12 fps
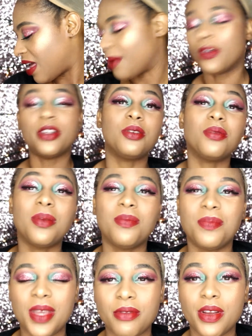I'm going to
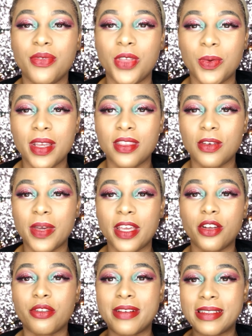be reviewing the
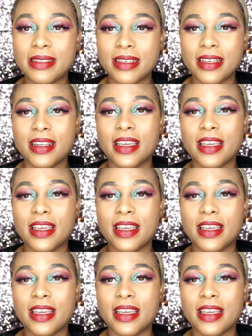wig Kristen